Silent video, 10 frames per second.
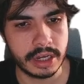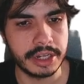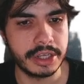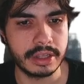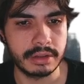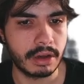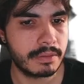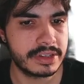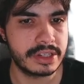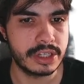and you can
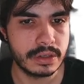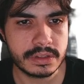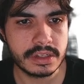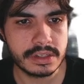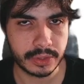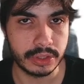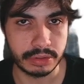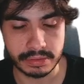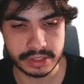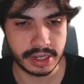obviously use this in
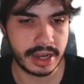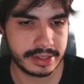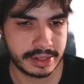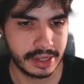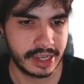your own CIs.